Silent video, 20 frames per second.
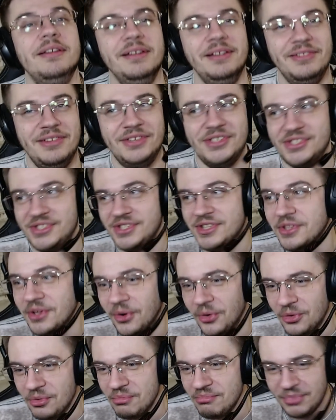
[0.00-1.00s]
There's
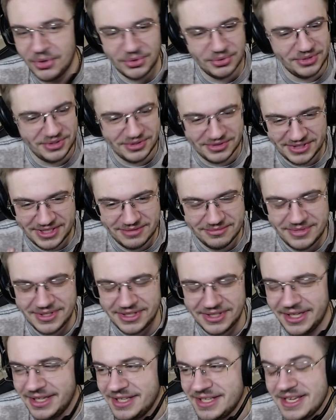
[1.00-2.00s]
no moon. You're in the
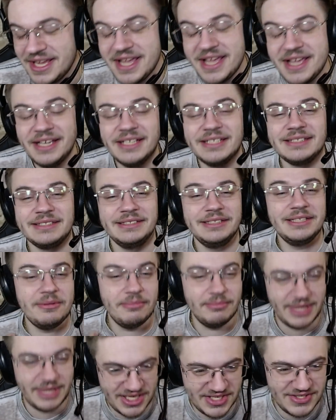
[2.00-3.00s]
building. It's an
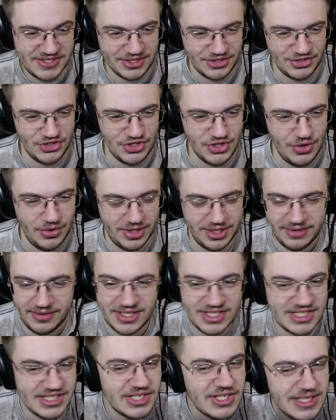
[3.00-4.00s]
amazing joke.
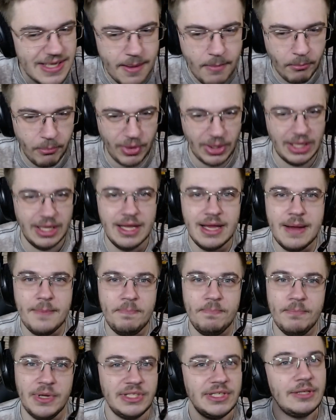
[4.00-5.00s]
It's simple,
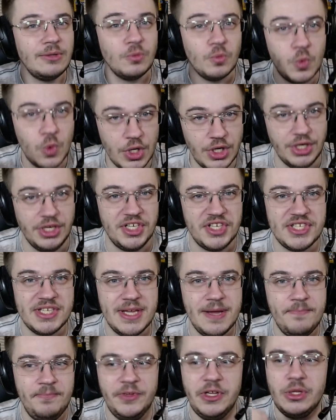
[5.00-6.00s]
but it works.
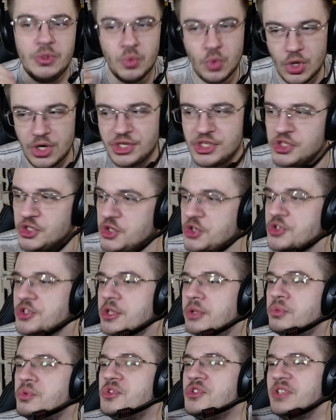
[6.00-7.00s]
It works because
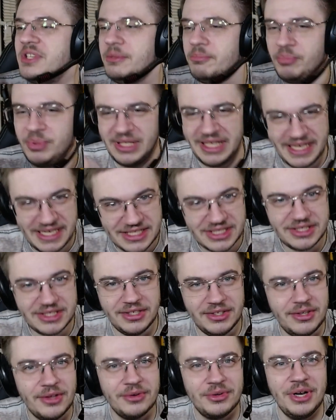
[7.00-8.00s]
it was placed
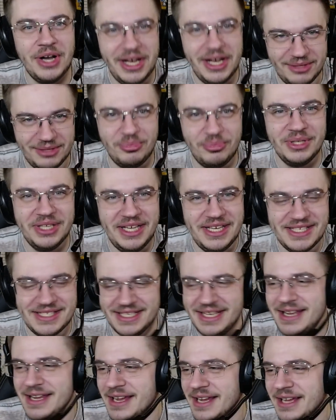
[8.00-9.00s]
in the right place.
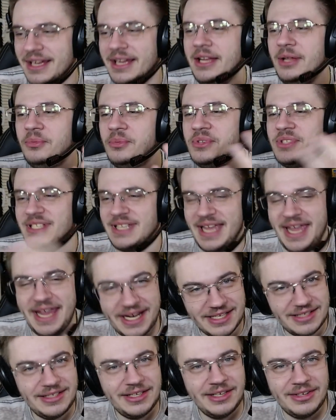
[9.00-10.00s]
It was
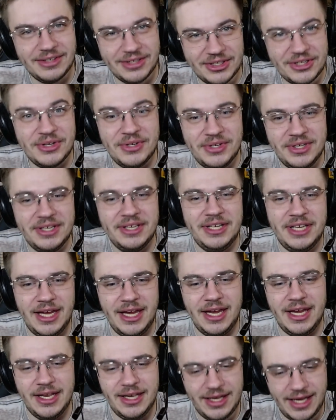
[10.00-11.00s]
acted good,
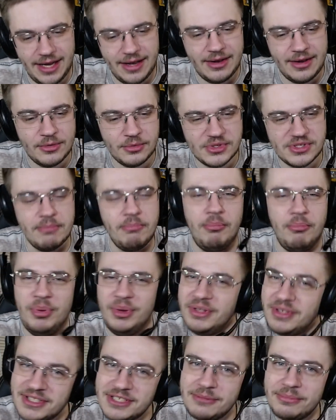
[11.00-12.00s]
and there was a
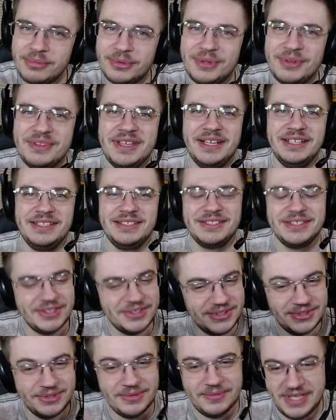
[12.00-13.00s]
build up to that.
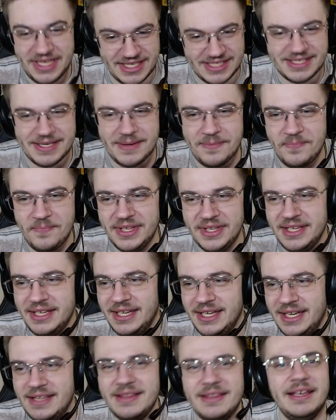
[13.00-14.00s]
So yes,
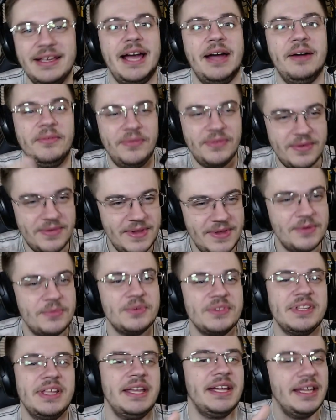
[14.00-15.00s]
and after that
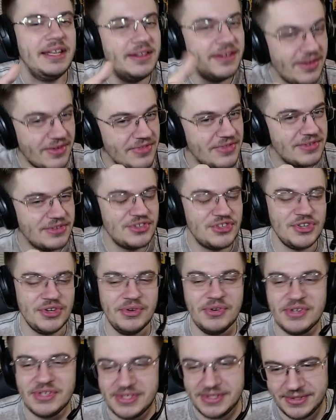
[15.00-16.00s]
was like another
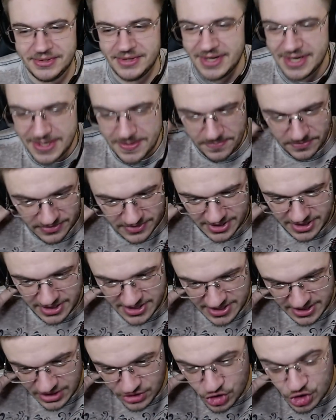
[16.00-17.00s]
joke. So
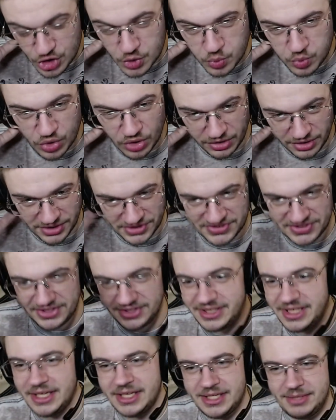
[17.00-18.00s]
it just works. And
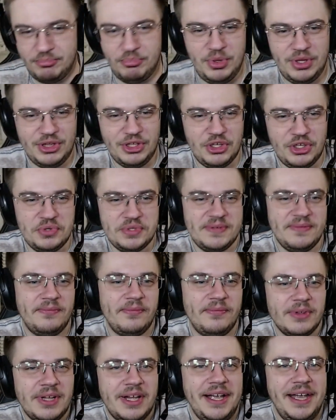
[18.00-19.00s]
like Beetlejuice
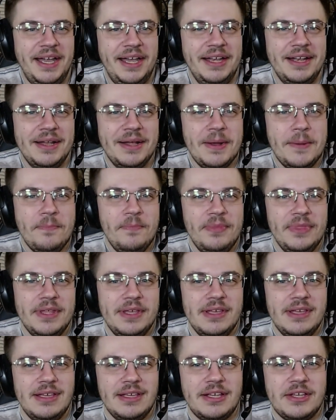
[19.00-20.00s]
flying
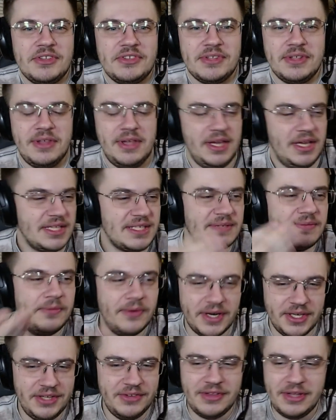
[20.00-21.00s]
because it's
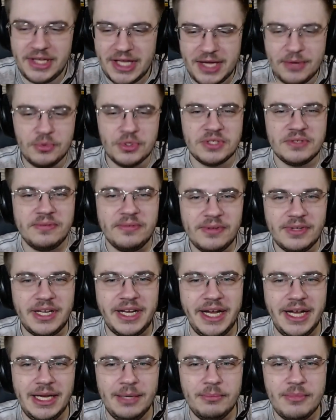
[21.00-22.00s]
funny that he was
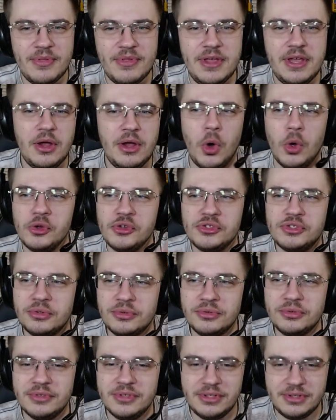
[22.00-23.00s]
flying, but they
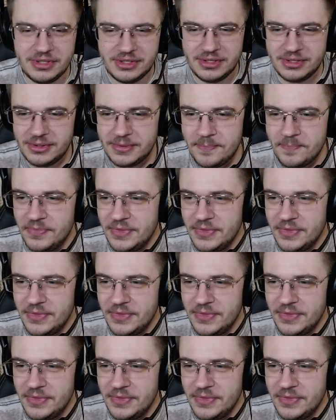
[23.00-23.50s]
also